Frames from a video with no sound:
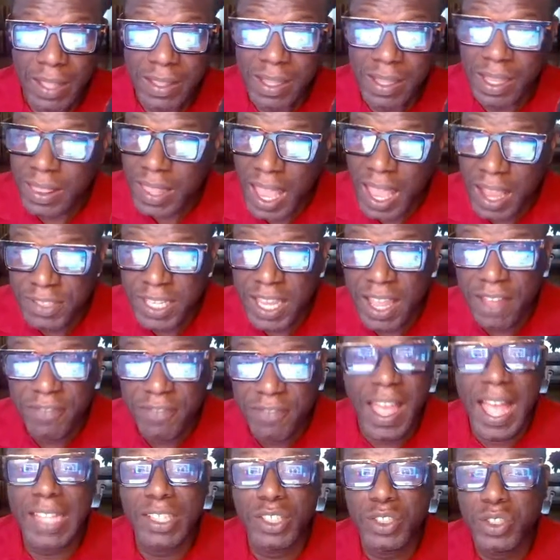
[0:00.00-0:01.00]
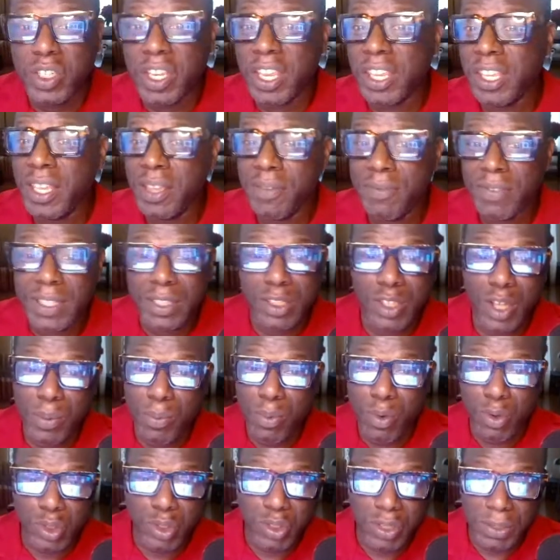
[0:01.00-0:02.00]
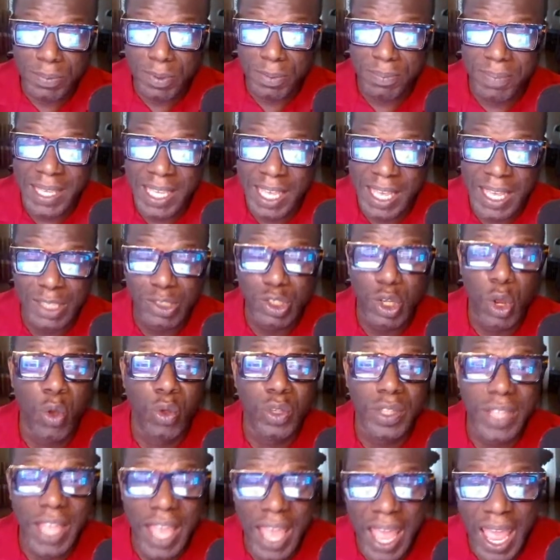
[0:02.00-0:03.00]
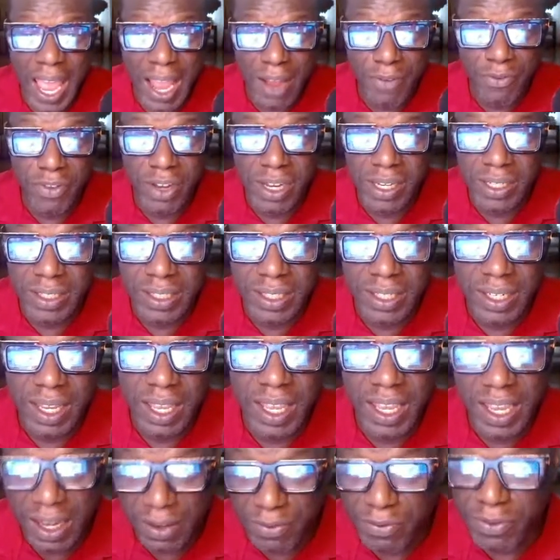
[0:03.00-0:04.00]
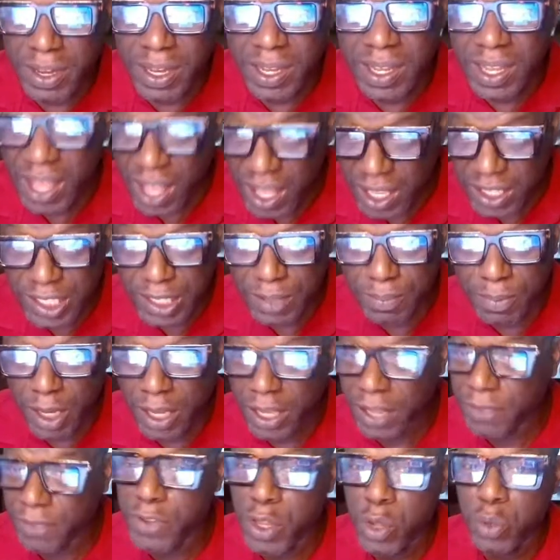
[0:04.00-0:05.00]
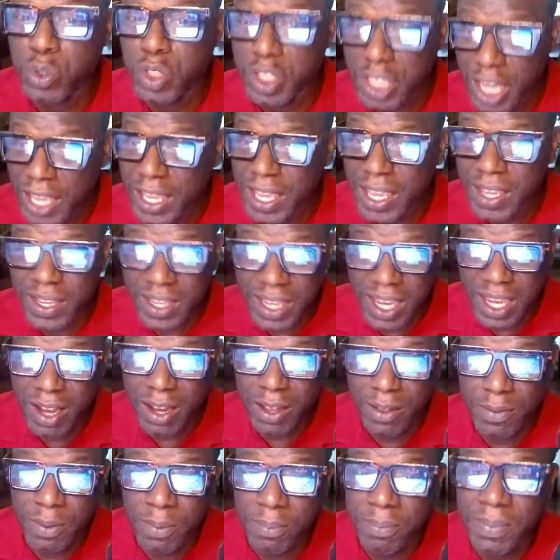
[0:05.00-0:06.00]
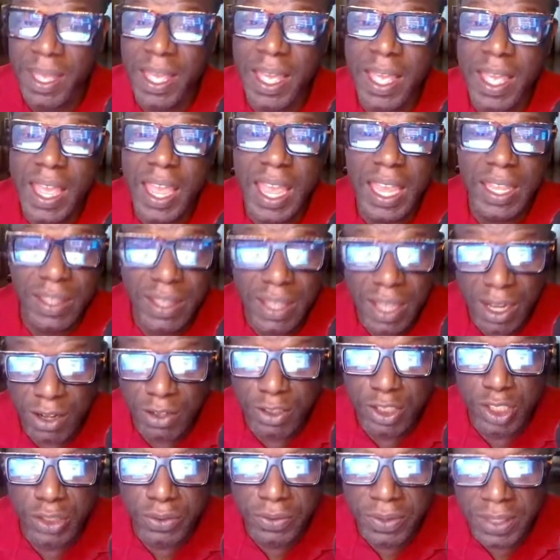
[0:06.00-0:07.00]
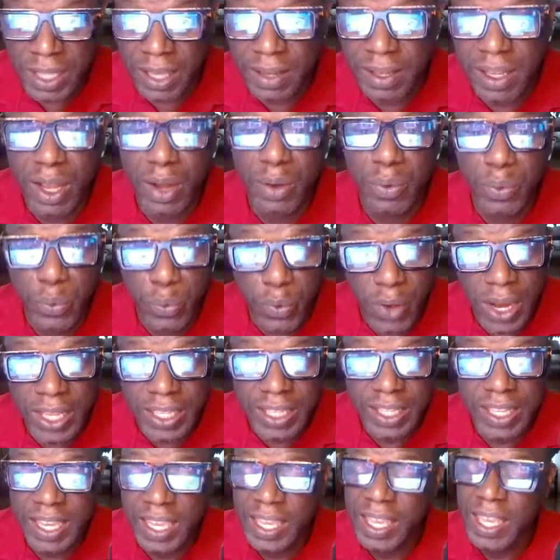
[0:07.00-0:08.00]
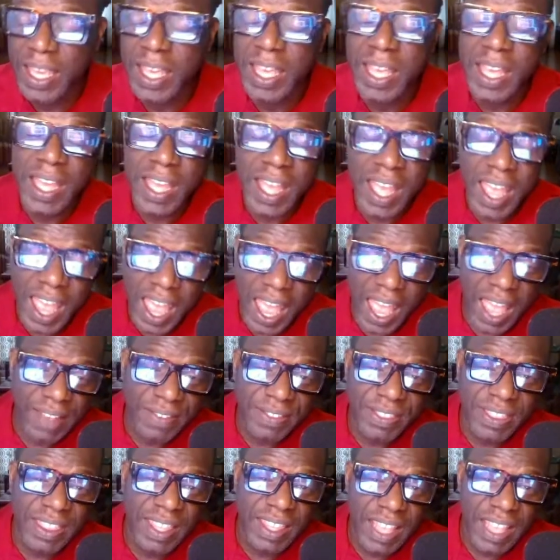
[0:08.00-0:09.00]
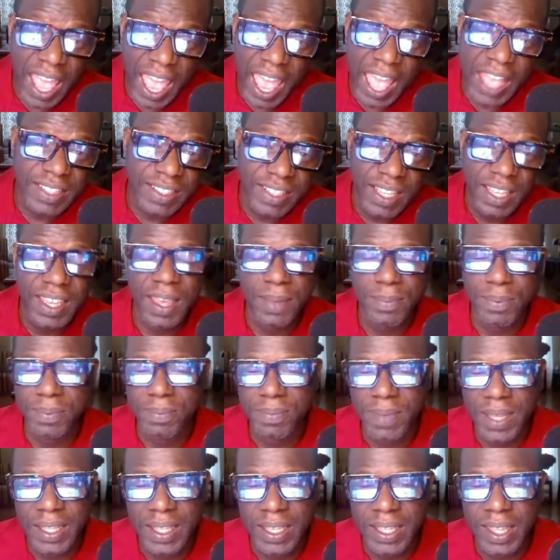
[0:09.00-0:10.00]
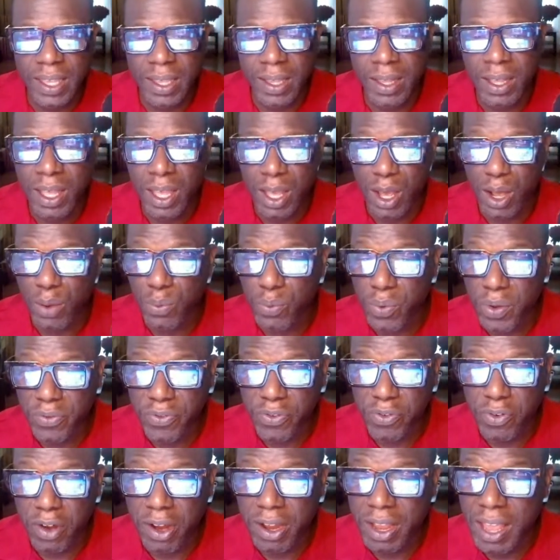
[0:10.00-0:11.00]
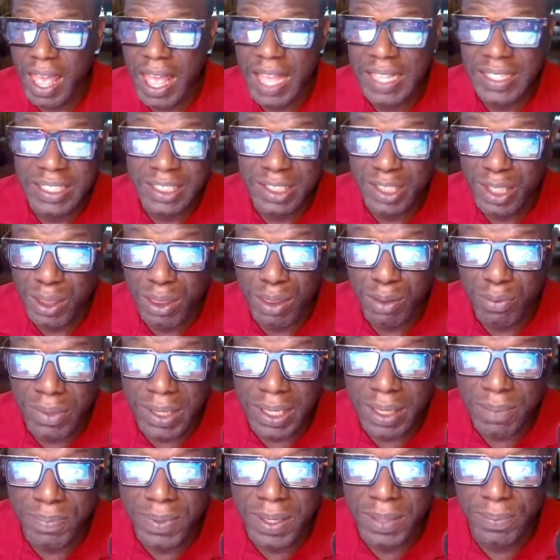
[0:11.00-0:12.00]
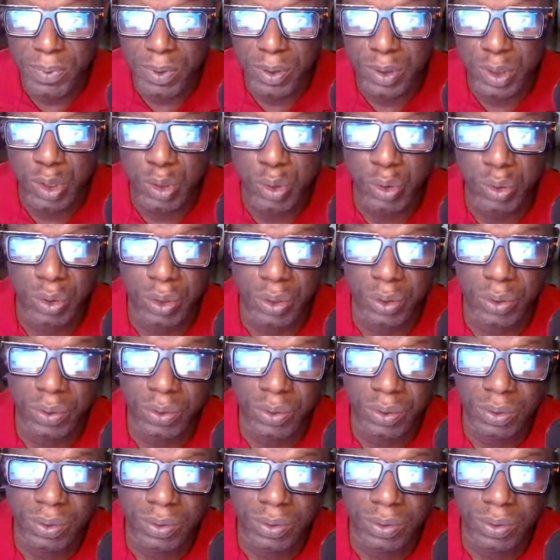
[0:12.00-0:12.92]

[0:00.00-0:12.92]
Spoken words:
the lifetime values can even double or triple because on average, every customer, if you're taking care of them and nurturing them correctly, has the capability of referring at least three people to you.